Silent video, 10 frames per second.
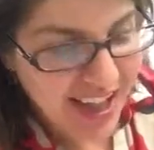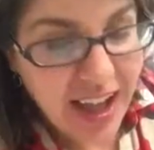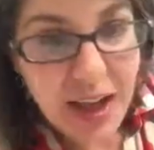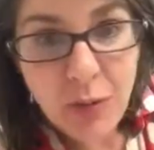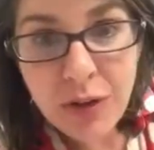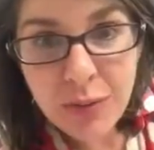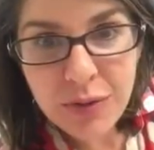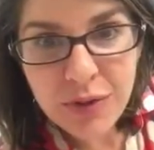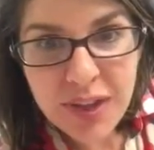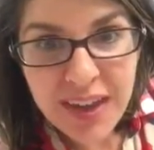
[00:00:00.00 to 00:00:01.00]
Well,
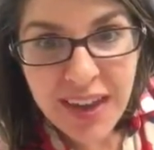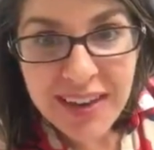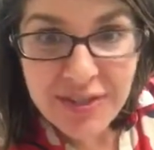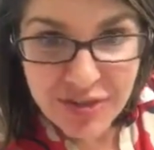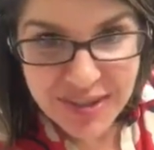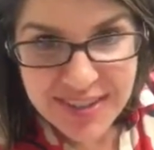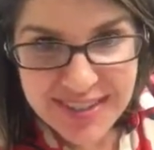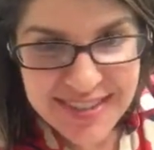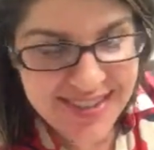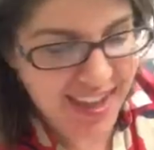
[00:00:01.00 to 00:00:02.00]
we're looking at
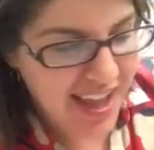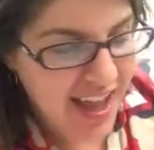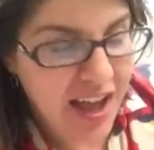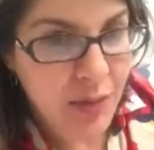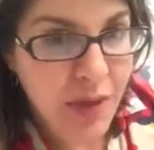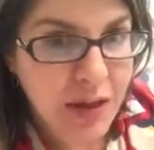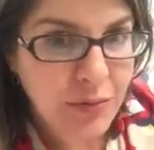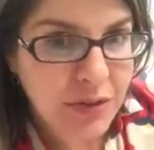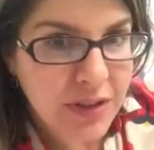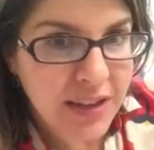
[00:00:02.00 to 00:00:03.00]
interests, and
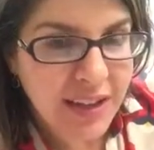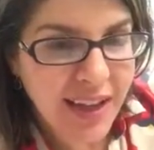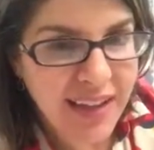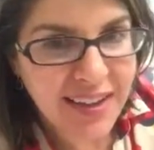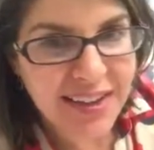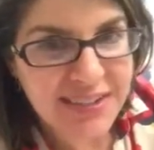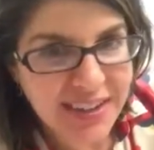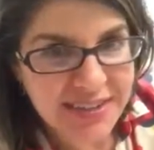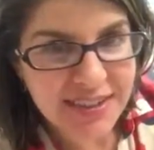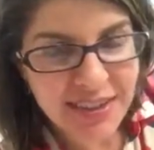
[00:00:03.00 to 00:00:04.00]
we're looking at
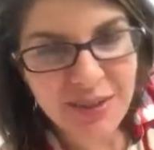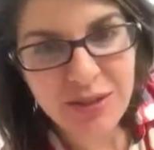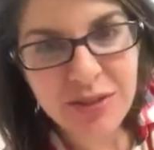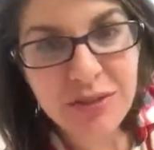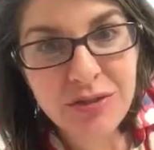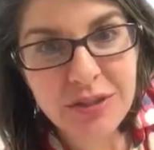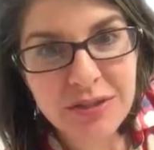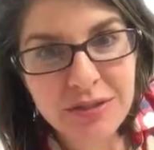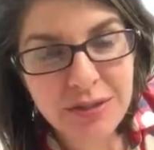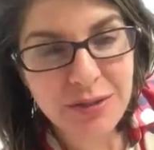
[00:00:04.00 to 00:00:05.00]
connecting your
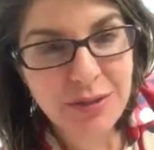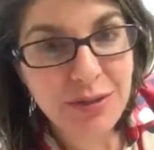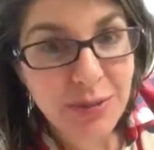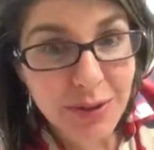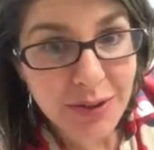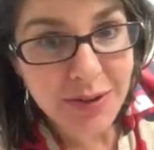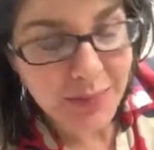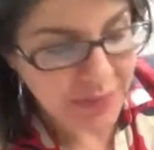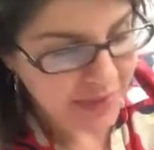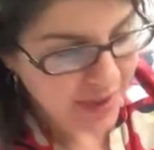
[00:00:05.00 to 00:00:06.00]
interests to careers.